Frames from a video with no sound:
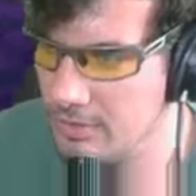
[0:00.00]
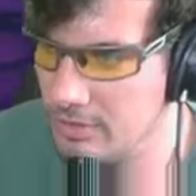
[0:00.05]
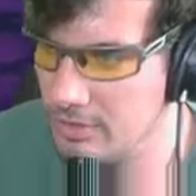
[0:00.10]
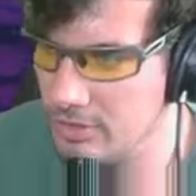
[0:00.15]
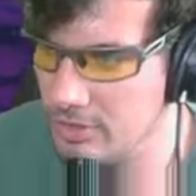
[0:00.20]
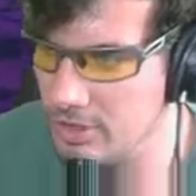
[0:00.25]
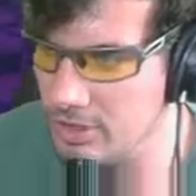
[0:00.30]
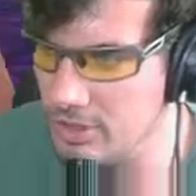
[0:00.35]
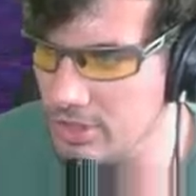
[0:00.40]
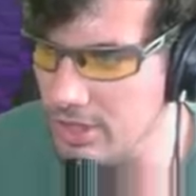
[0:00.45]

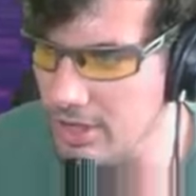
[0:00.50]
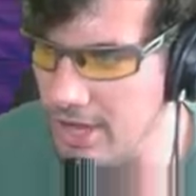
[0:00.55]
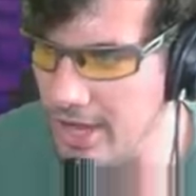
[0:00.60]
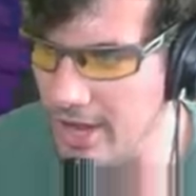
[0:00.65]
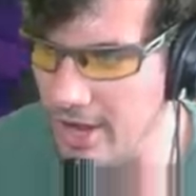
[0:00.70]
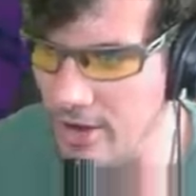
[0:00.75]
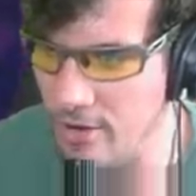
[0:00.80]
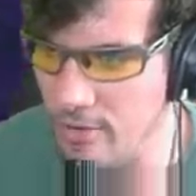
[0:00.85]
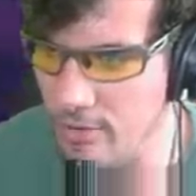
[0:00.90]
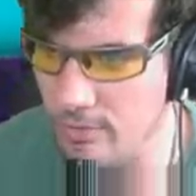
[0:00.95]
just
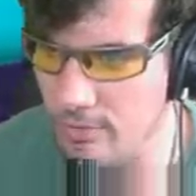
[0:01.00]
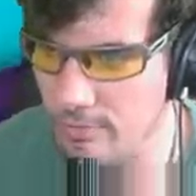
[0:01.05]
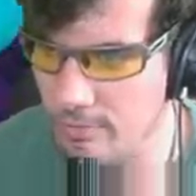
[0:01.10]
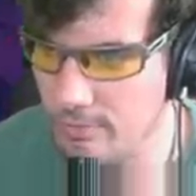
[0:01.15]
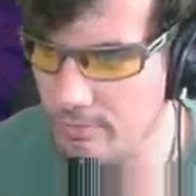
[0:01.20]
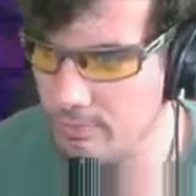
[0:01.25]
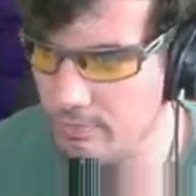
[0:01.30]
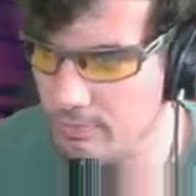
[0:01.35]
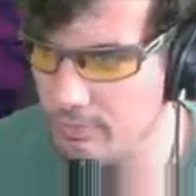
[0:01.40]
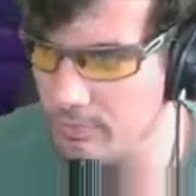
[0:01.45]
how
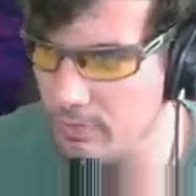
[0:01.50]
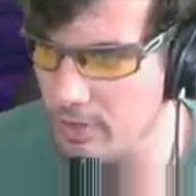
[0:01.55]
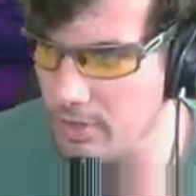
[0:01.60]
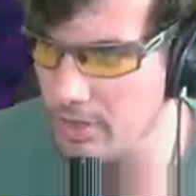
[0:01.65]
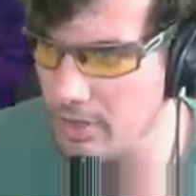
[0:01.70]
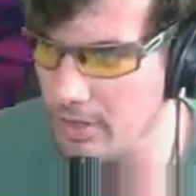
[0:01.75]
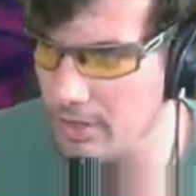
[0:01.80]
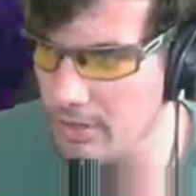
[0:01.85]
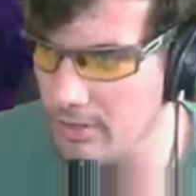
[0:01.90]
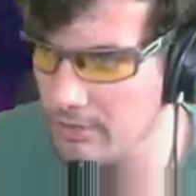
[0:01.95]

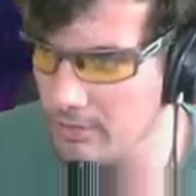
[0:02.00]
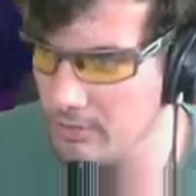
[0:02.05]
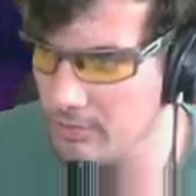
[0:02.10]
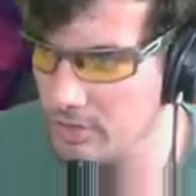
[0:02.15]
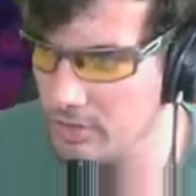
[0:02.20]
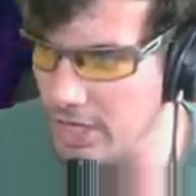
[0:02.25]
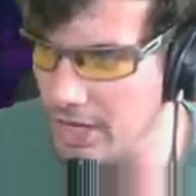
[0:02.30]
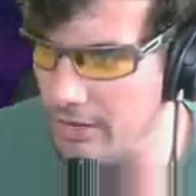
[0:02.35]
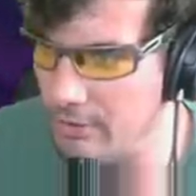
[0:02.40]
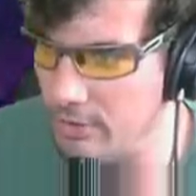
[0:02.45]
the
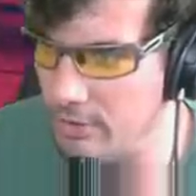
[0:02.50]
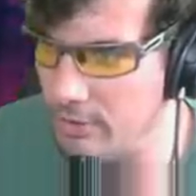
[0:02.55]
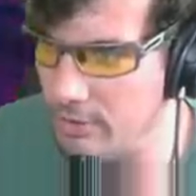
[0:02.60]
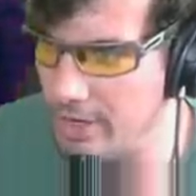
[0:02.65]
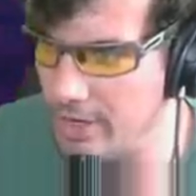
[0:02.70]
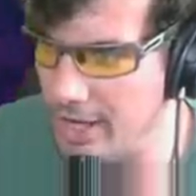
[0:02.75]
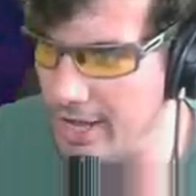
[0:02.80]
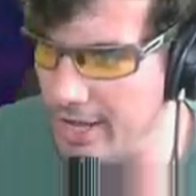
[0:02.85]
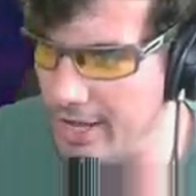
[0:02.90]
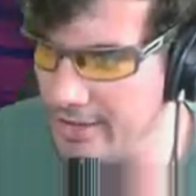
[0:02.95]
gyro
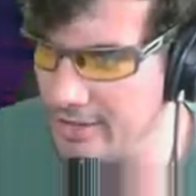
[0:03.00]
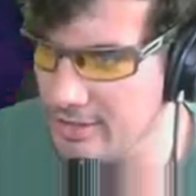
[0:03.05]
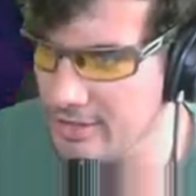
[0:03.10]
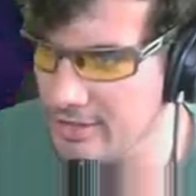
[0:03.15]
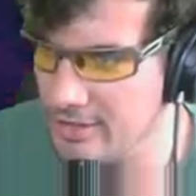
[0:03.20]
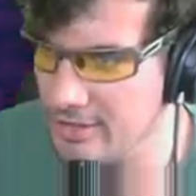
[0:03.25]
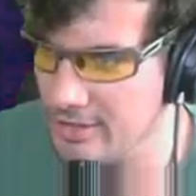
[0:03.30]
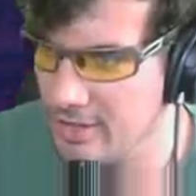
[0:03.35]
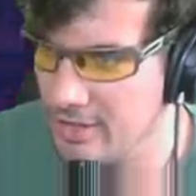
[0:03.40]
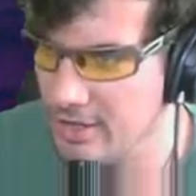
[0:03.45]
reacts.
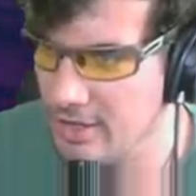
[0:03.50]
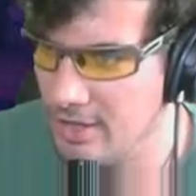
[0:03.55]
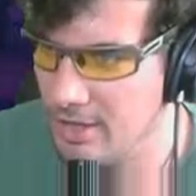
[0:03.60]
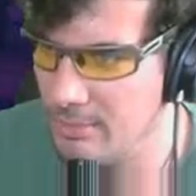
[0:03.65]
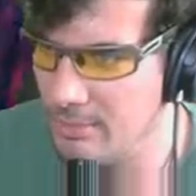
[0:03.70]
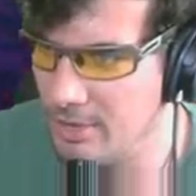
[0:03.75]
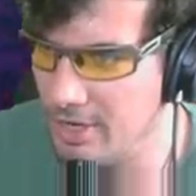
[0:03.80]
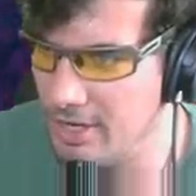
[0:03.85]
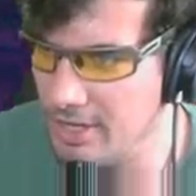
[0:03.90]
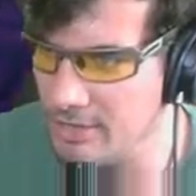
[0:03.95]

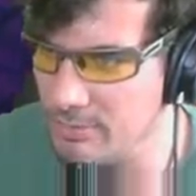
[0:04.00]
But it is